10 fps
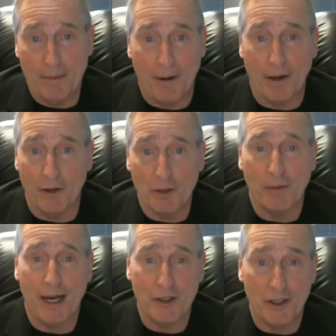be part of this
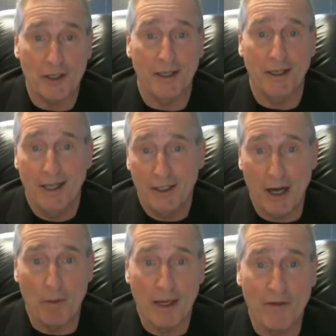process to
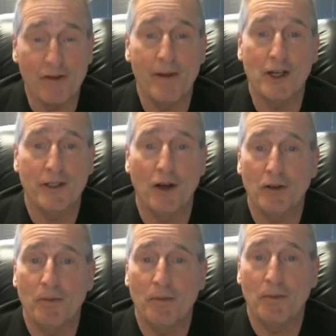help get information
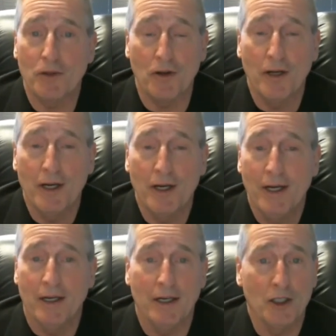out to people. So
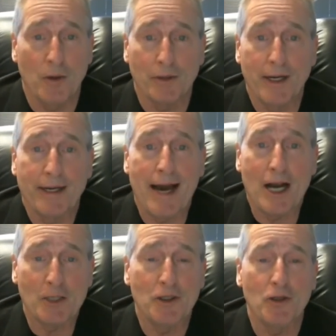to our great
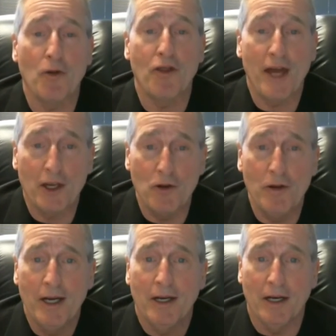Congressman Joe, thank
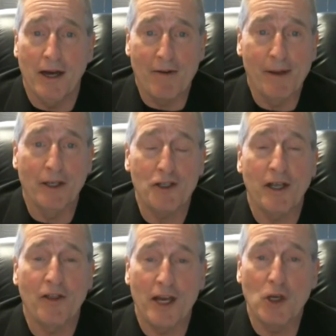you. Everybody
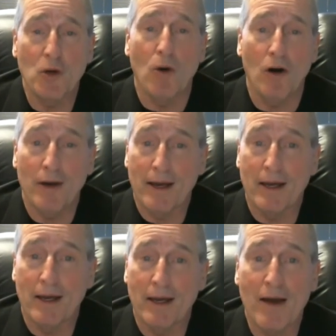listening, thank you all.
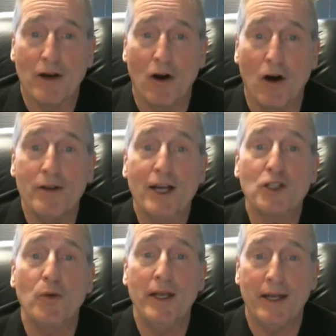And we'll have a call
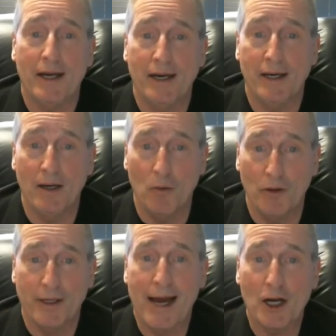next week
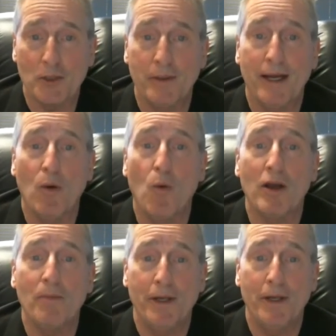with the Congressman at
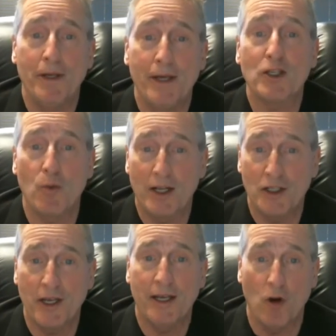1 p.m. next
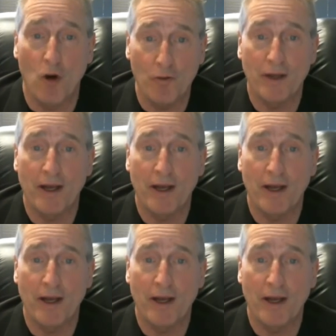Wednesday, hopefully